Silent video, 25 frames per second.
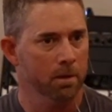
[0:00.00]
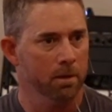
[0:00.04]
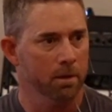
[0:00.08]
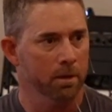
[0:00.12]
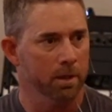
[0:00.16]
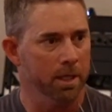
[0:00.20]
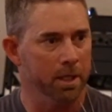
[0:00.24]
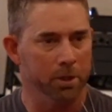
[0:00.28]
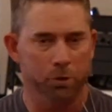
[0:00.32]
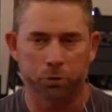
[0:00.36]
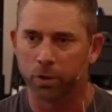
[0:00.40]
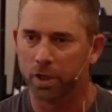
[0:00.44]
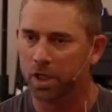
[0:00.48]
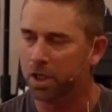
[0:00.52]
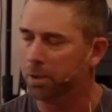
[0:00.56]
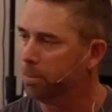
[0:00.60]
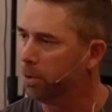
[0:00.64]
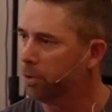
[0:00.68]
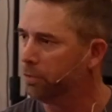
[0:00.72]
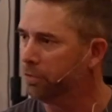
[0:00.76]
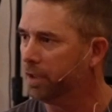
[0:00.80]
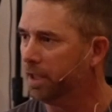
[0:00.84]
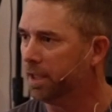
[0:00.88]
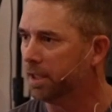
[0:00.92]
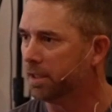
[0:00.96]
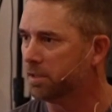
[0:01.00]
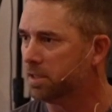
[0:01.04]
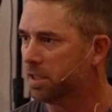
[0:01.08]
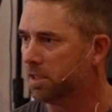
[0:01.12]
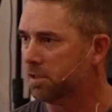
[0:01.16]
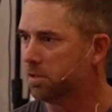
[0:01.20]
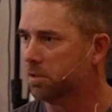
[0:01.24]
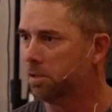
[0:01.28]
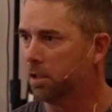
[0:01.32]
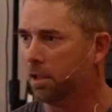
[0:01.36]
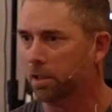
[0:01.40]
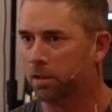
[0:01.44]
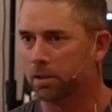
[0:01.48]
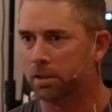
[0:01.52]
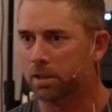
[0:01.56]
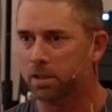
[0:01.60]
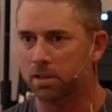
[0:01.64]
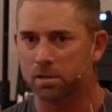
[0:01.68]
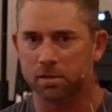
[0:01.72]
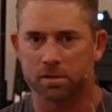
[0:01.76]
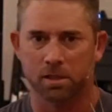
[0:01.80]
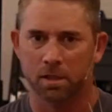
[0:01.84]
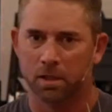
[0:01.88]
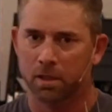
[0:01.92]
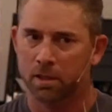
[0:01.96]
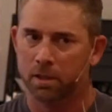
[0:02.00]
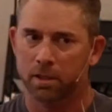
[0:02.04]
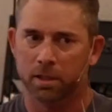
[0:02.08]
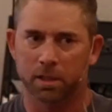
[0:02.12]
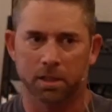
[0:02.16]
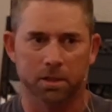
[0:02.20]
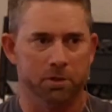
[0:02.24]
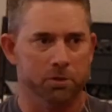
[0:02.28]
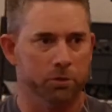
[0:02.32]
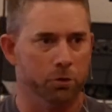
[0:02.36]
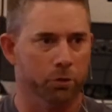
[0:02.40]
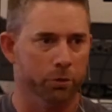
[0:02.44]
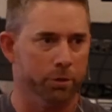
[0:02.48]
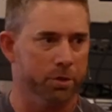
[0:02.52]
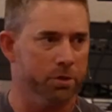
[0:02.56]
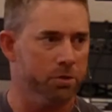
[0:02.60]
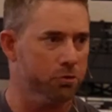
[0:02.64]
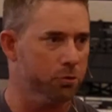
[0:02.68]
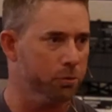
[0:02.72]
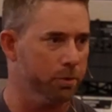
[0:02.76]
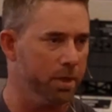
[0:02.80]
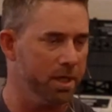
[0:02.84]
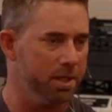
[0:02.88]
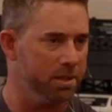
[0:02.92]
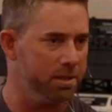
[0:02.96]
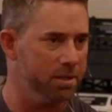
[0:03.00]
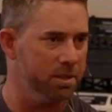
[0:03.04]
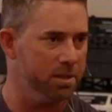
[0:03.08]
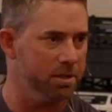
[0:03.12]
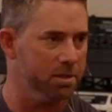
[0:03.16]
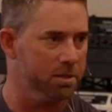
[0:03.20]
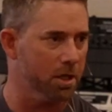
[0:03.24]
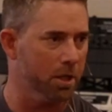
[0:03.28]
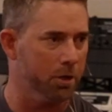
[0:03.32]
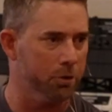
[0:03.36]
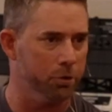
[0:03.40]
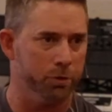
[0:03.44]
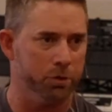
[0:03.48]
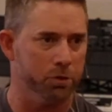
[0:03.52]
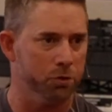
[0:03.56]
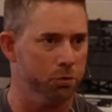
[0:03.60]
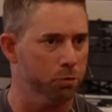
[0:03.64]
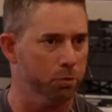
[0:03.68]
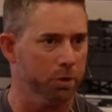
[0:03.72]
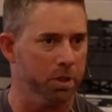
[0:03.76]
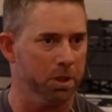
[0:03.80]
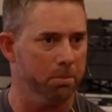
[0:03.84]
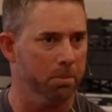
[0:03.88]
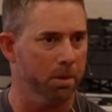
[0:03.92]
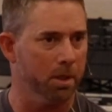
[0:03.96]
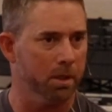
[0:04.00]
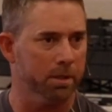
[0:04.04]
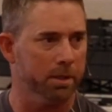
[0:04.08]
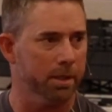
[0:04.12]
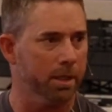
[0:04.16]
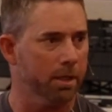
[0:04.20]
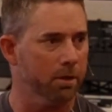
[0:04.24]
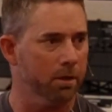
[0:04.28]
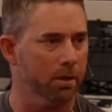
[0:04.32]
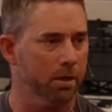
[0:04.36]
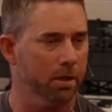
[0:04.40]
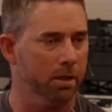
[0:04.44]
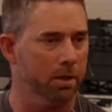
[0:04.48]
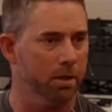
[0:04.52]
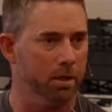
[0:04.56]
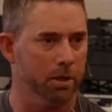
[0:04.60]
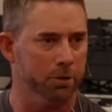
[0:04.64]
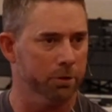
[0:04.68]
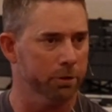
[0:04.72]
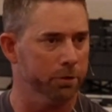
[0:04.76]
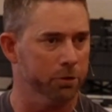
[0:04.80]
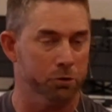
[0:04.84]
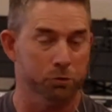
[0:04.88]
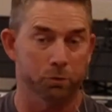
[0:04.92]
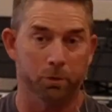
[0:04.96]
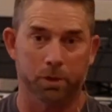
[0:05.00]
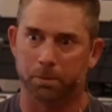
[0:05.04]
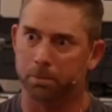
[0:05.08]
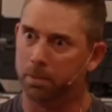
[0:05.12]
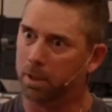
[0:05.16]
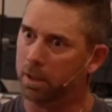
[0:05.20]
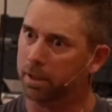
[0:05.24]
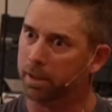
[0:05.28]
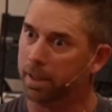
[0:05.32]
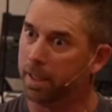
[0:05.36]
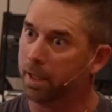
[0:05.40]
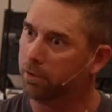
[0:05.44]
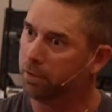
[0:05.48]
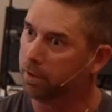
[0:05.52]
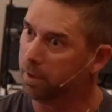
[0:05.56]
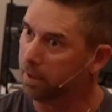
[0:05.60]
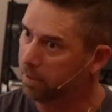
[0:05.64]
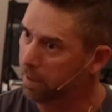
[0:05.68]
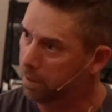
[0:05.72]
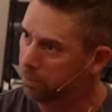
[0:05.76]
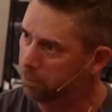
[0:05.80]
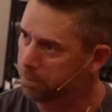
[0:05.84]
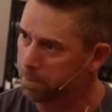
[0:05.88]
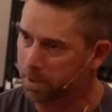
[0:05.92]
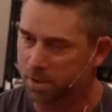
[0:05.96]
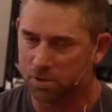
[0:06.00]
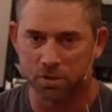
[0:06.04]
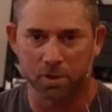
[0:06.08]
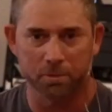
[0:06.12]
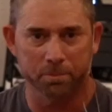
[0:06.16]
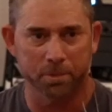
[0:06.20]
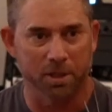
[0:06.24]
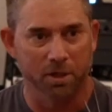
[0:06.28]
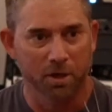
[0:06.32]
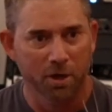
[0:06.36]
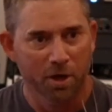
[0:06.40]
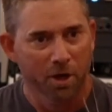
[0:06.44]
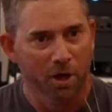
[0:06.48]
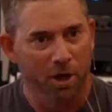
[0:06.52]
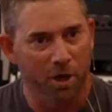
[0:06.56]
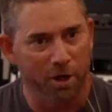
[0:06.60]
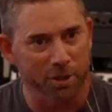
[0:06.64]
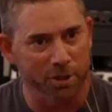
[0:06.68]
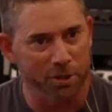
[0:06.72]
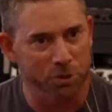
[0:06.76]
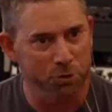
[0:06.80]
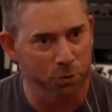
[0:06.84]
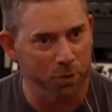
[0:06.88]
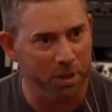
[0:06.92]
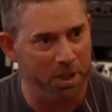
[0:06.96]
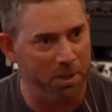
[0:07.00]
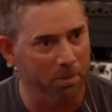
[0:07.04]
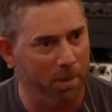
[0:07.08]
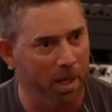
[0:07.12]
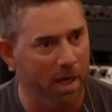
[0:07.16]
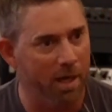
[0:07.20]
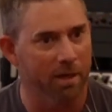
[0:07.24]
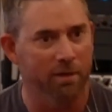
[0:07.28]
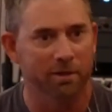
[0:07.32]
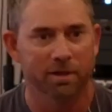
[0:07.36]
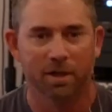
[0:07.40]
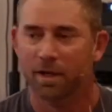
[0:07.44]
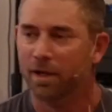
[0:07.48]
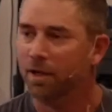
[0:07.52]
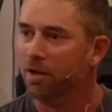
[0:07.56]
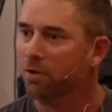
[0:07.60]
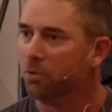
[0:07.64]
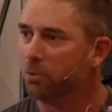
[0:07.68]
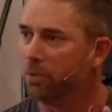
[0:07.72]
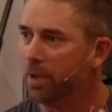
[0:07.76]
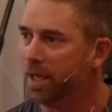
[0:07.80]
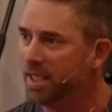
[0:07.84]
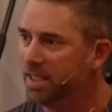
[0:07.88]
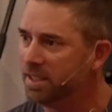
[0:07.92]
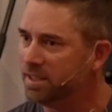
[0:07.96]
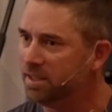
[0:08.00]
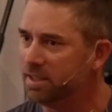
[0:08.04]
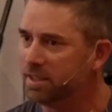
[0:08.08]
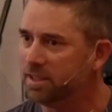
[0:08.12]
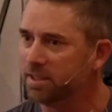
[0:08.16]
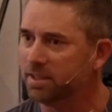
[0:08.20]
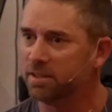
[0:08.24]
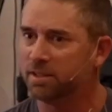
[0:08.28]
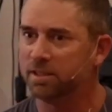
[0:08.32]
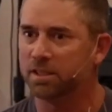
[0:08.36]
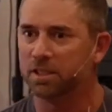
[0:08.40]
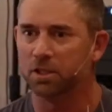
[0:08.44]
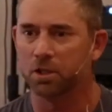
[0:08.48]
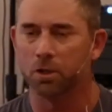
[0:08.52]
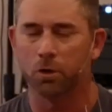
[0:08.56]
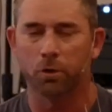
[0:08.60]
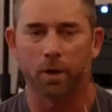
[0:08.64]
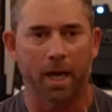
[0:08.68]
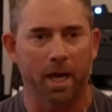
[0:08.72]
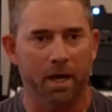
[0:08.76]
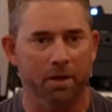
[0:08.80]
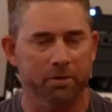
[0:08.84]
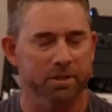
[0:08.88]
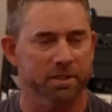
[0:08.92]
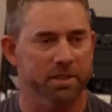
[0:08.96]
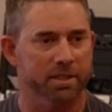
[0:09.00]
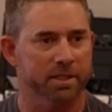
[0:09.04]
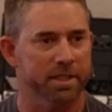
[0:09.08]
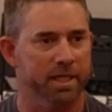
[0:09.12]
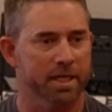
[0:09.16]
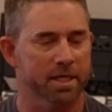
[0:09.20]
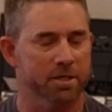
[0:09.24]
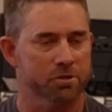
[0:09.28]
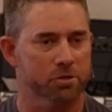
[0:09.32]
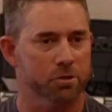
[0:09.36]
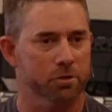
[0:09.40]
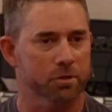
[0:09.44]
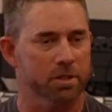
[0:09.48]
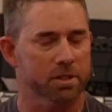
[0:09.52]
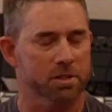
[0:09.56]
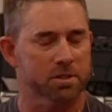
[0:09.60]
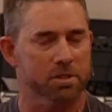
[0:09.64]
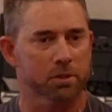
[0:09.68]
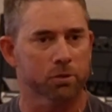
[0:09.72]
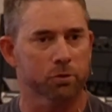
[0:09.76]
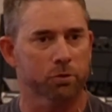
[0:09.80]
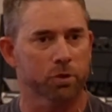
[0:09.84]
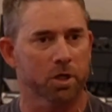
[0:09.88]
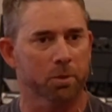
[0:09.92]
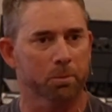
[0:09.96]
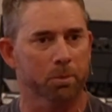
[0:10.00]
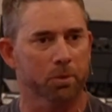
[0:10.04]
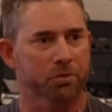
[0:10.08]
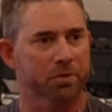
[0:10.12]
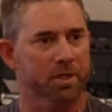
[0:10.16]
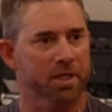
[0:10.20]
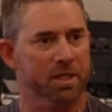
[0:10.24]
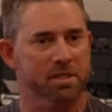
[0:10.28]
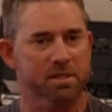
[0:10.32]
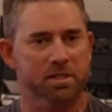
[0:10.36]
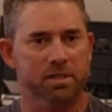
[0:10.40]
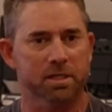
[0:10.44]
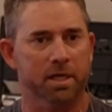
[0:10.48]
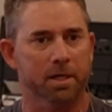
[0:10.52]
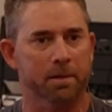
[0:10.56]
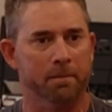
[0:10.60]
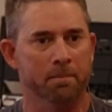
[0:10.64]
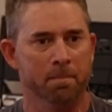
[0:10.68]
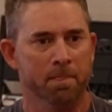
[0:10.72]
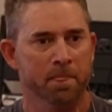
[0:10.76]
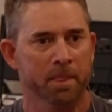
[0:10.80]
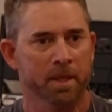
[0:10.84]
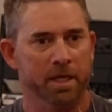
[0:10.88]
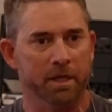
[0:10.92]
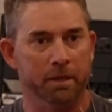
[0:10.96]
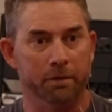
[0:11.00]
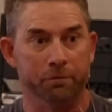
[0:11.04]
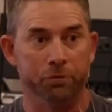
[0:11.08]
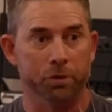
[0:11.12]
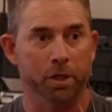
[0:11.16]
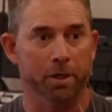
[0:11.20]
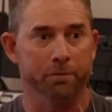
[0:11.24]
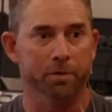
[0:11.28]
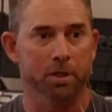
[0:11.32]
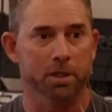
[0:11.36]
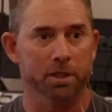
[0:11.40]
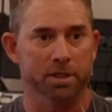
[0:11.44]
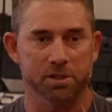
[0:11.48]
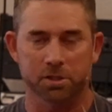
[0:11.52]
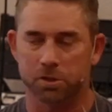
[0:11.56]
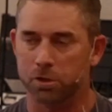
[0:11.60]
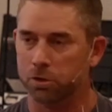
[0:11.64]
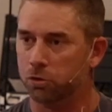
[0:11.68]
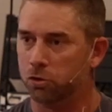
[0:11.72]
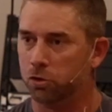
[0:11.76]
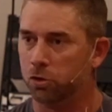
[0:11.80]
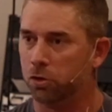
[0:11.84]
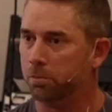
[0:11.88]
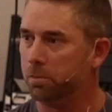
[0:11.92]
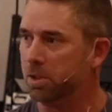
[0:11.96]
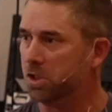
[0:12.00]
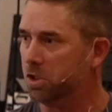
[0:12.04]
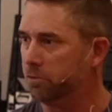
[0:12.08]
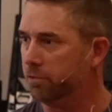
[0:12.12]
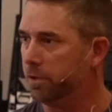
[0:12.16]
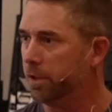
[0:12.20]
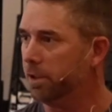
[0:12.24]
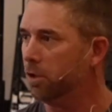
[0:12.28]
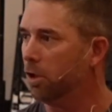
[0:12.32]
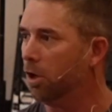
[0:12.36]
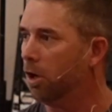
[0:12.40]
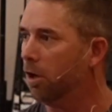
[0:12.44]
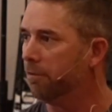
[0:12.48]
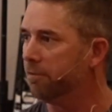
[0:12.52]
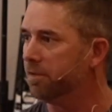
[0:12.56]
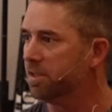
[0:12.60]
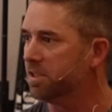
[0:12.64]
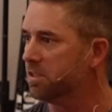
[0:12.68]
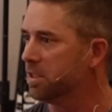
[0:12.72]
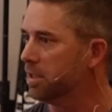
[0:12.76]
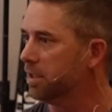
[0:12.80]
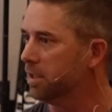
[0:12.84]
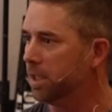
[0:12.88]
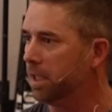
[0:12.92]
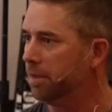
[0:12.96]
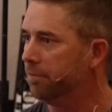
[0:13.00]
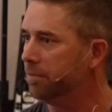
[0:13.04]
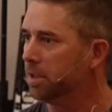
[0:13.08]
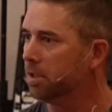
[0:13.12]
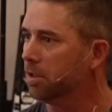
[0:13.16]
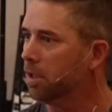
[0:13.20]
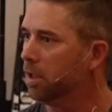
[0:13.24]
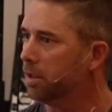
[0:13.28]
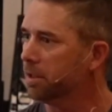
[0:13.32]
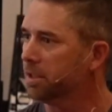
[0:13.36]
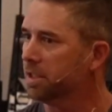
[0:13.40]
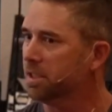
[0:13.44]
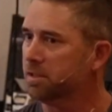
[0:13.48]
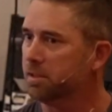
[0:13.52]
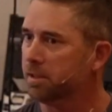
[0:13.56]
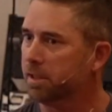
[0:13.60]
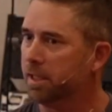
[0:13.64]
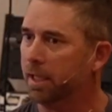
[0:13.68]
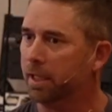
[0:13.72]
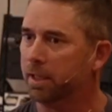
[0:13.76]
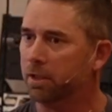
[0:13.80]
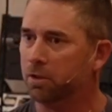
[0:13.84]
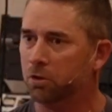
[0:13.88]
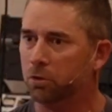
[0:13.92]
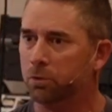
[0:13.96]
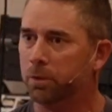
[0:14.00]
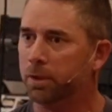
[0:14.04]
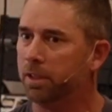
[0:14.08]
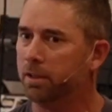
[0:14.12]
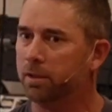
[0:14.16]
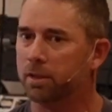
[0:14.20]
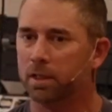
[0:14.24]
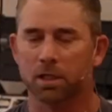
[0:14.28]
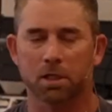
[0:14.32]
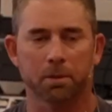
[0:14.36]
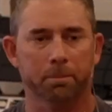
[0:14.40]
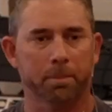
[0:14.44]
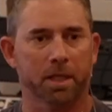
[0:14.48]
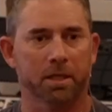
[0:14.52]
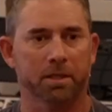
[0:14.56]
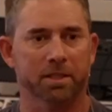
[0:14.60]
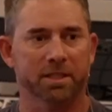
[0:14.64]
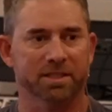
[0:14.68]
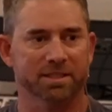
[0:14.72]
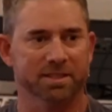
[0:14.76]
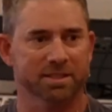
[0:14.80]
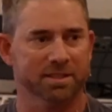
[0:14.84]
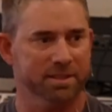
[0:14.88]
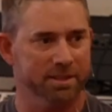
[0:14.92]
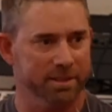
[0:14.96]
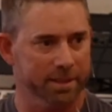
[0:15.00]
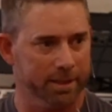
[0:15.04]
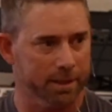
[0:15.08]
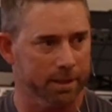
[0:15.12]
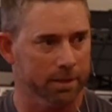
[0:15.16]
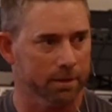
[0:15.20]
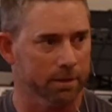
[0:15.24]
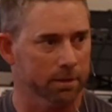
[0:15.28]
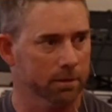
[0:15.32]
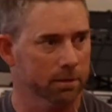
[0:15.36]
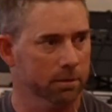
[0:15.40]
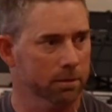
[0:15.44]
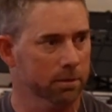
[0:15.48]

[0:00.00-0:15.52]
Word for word: Incredible things. Has done these endurance races, 120 mile an hour, uh, 120 mile an hour. No, that would be something. 120 mile races, you know, out in the desert. These incredible things. Yet, if you ever listen to him, it's very obvious that David Goggins can't do anything about his sin.